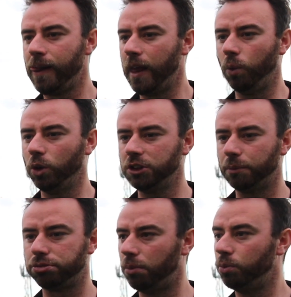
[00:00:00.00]
it wasn't
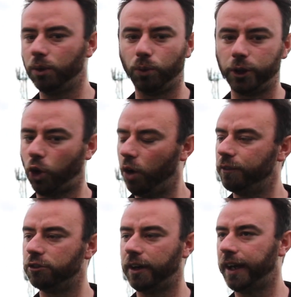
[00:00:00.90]
a problem. We got
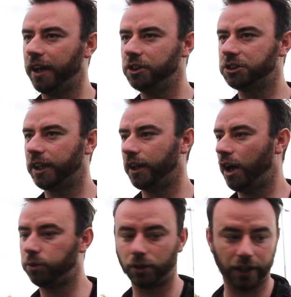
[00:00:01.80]
in the right area second
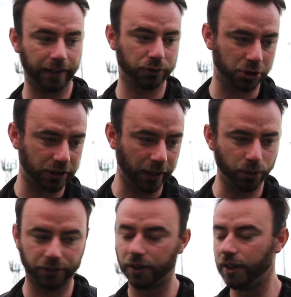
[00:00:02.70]
half, and like I've just said,
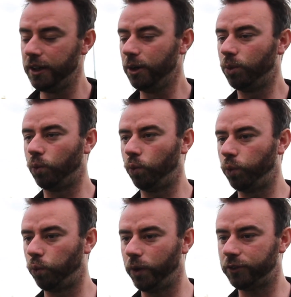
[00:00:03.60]
we've
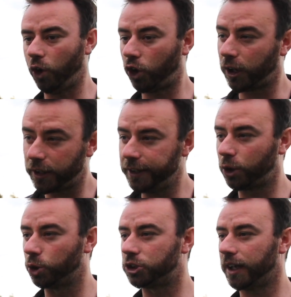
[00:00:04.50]
got clear
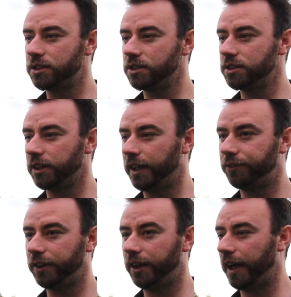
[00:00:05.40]
cut chances, and
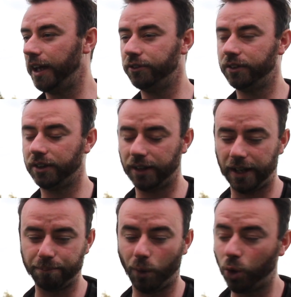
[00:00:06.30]
if you're even
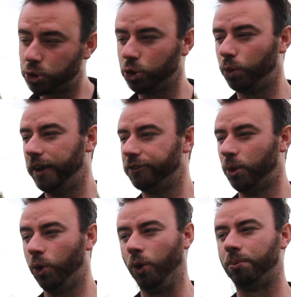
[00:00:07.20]
more so away
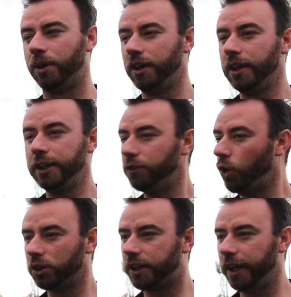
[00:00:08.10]
from home, you've
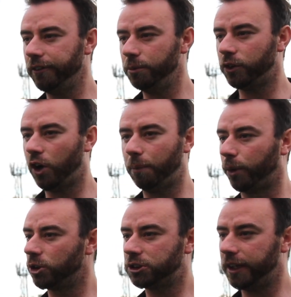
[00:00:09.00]
got to take them, you've got to
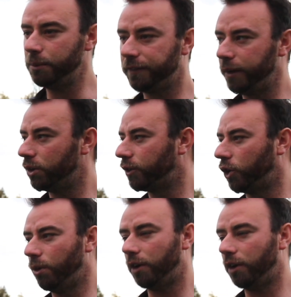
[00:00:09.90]
punish teams. We would have come